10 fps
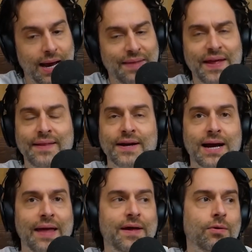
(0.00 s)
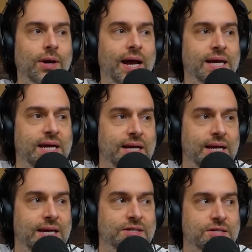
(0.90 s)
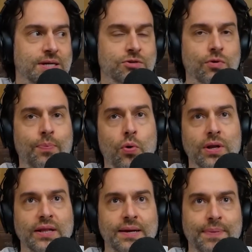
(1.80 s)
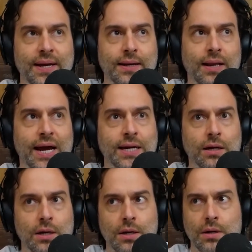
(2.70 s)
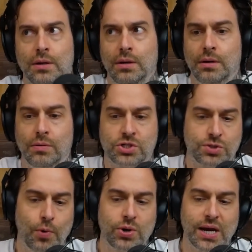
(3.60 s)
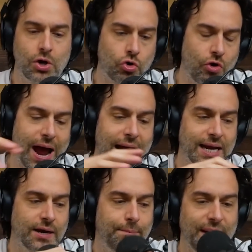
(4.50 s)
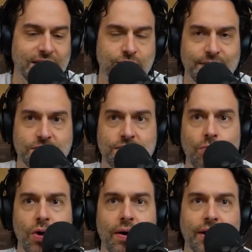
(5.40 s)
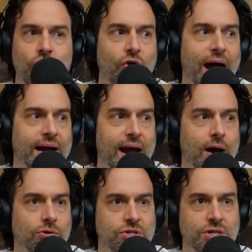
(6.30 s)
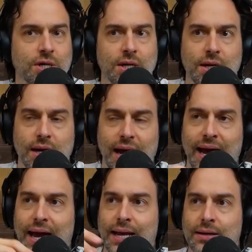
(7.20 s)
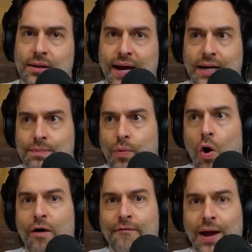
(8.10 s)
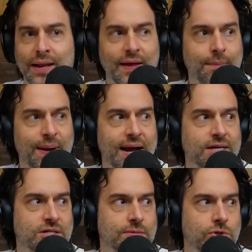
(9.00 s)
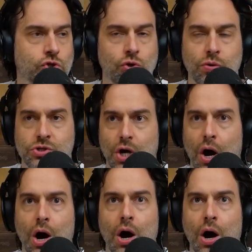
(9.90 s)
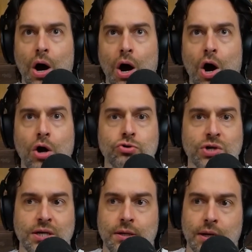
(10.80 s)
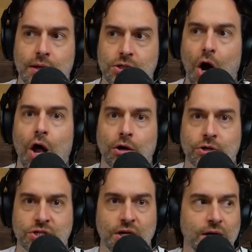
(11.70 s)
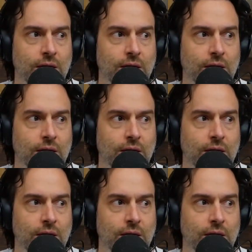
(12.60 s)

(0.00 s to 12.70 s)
then the guy and they were like he's reportedly been like smoking crack in a basement somewhere in a crack house, and like off and like pays dudes $100.